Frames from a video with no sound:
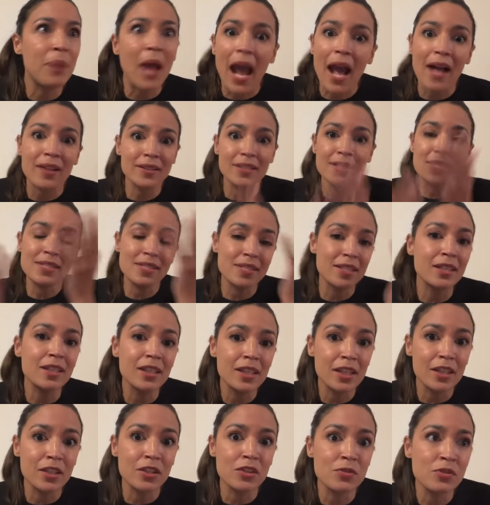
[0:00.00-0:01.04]

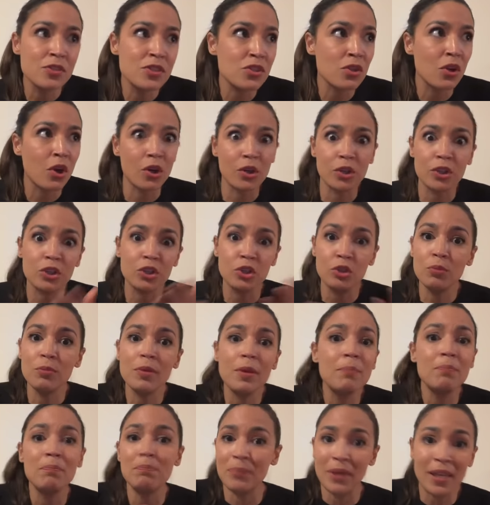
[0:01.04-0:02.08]
Palestinians are
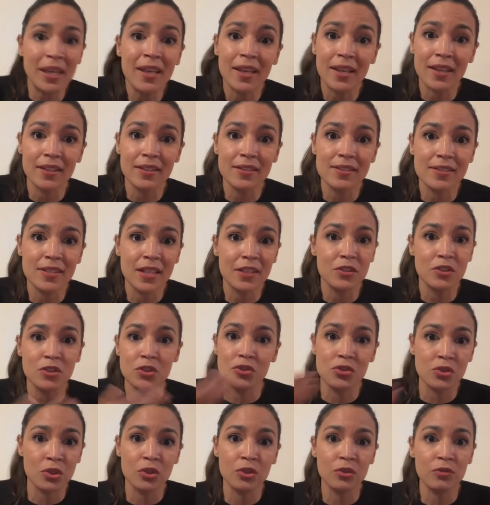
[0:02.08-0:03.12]
human beings that
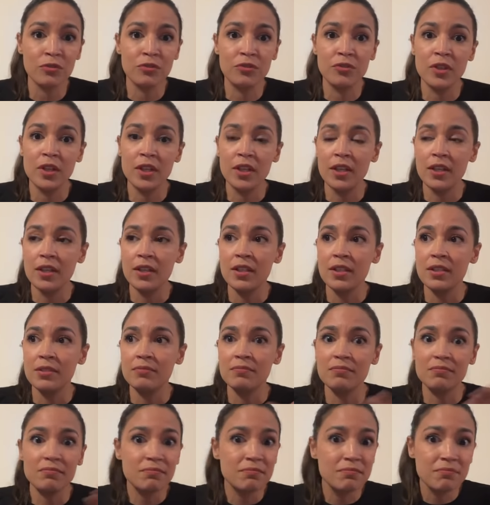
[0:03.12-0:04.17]
deserve
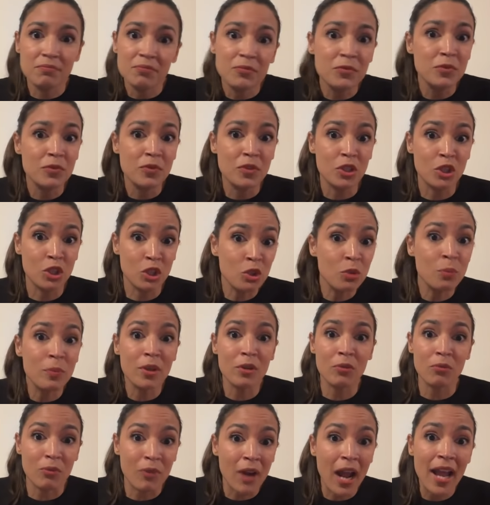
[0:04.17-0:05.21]

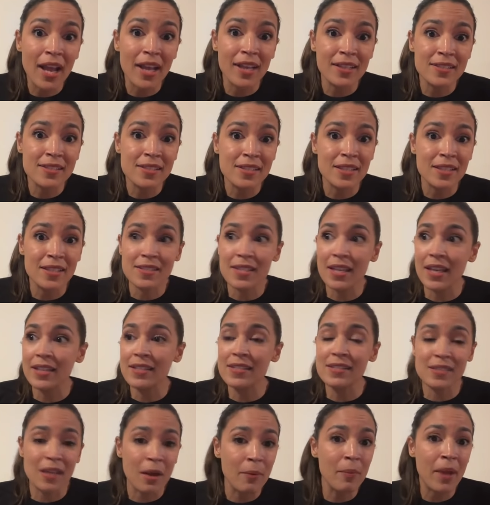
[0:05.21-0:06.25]
human rights is like
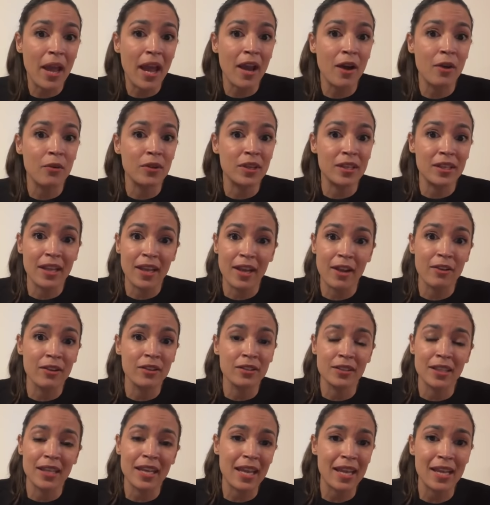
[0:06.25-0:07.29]
somehow
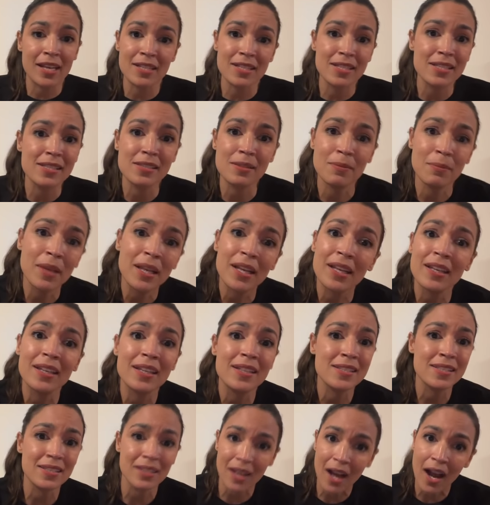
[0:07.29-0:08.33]
inherently anti-Semitic.
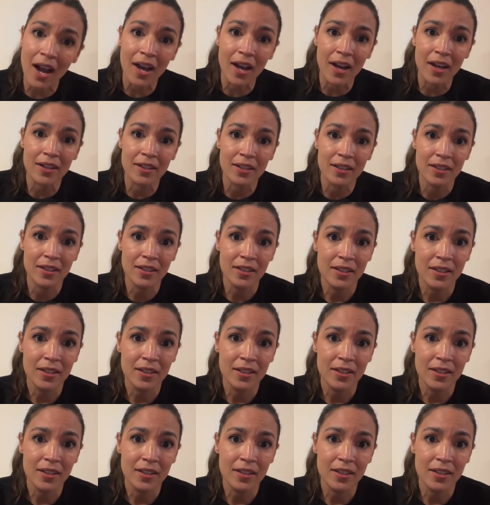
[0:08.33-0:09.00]
It's not.